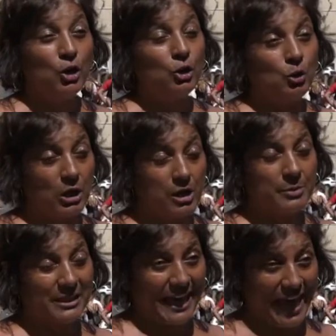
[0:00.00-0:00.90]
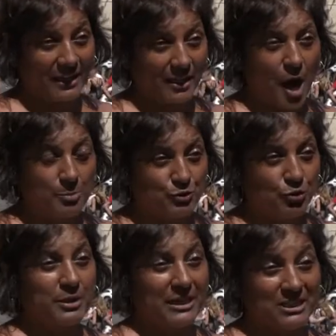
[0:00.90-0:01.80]
where Urban the eighth comes
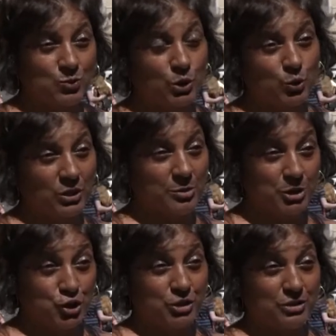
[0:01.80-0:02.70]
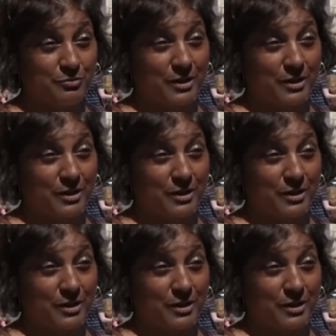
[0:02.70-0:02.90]
from, and he's the one who commissioned the